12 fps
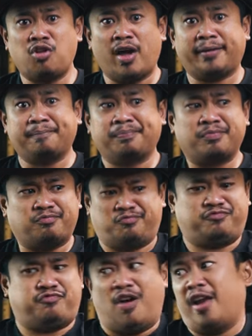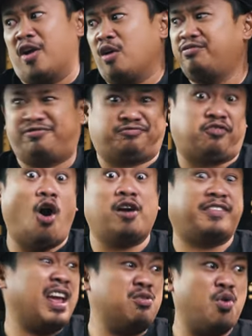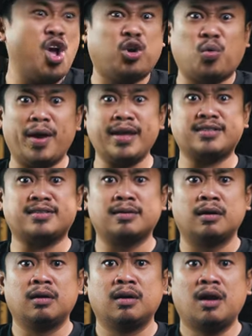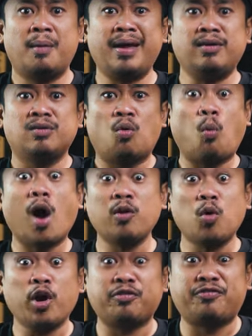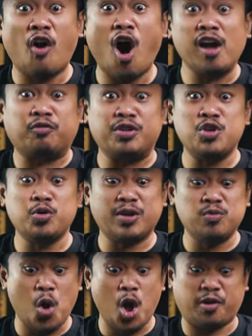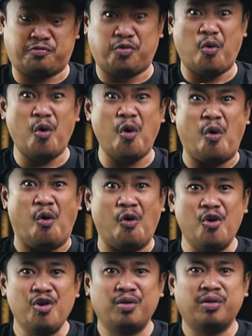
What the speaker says: Like, I don't know, 5-day work weeks? I mean, why work 5 when you can work 4?